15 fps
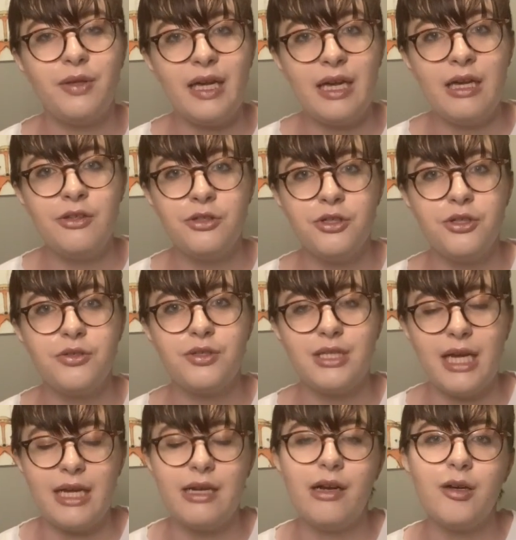they introduced
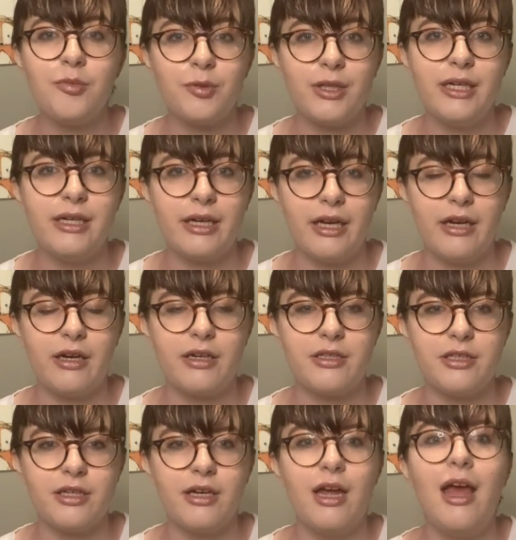a non-player
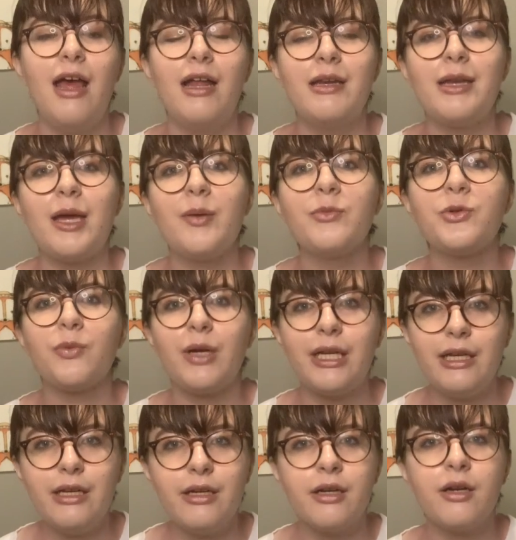character named
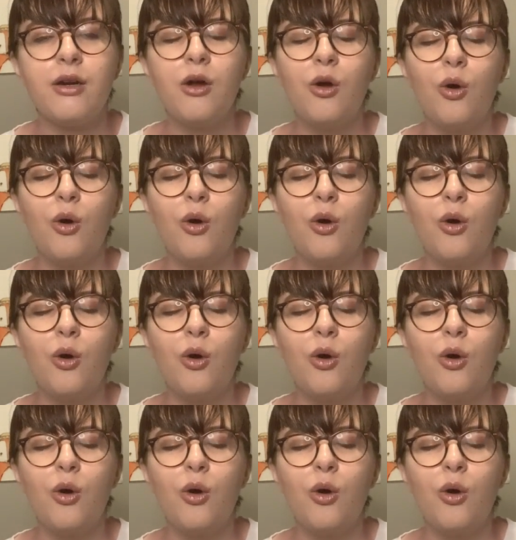Rainer,